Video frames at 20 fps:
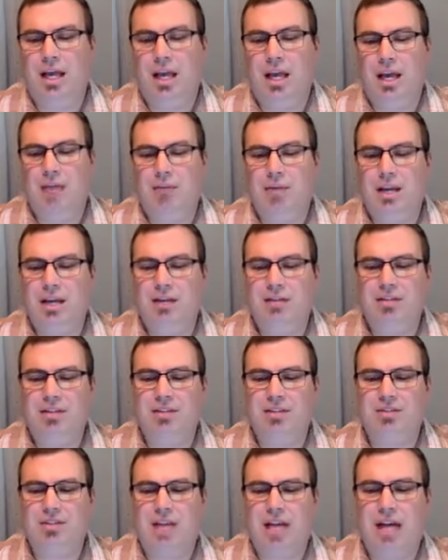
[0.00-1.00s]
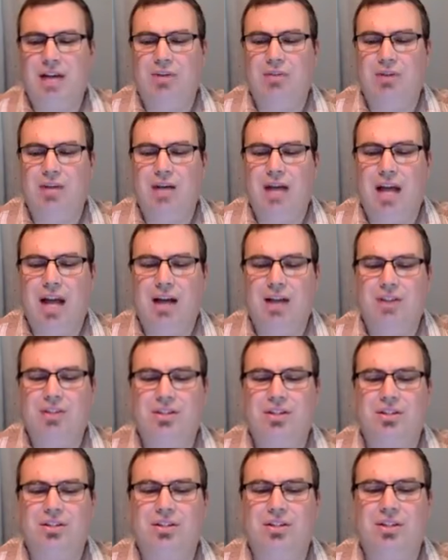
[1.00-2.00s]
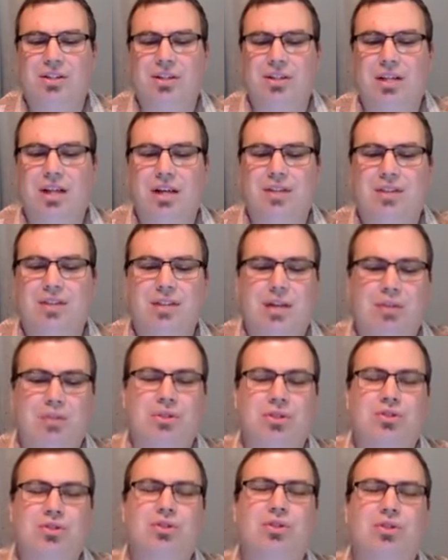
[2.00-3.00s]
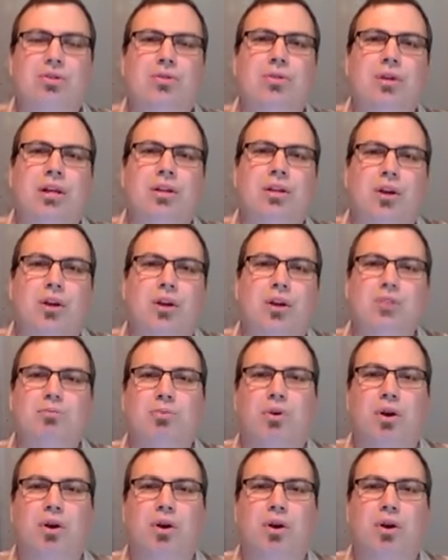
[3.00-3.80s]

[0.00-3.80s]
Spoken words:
and many of us had a reaction to the text that was due in large